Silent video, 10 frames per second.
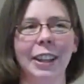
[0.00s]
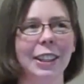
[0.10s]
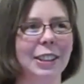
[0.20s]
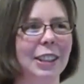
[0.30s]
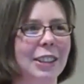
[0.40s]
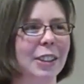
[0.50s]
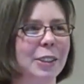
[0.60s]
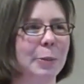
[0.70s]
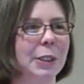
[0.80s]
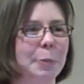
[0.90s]
It's easy to
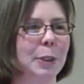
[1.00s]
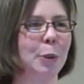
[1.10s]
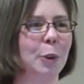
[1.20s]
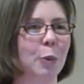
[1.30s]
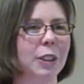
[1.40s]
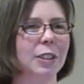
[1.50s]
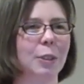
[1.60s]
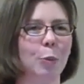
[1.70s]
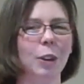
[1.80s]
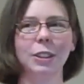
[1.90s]
switch between one,
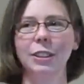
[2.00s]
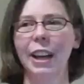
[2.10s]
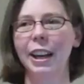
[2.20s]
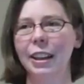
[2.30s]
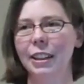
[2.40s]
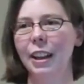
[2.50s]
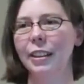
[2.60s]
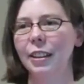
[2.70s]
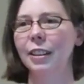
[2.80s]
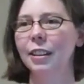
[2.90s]
one site and
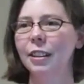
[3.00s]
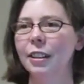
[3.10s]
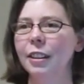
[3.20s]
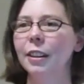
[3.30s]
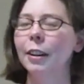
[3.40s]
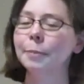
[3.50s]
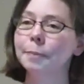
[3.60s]
another. Resources.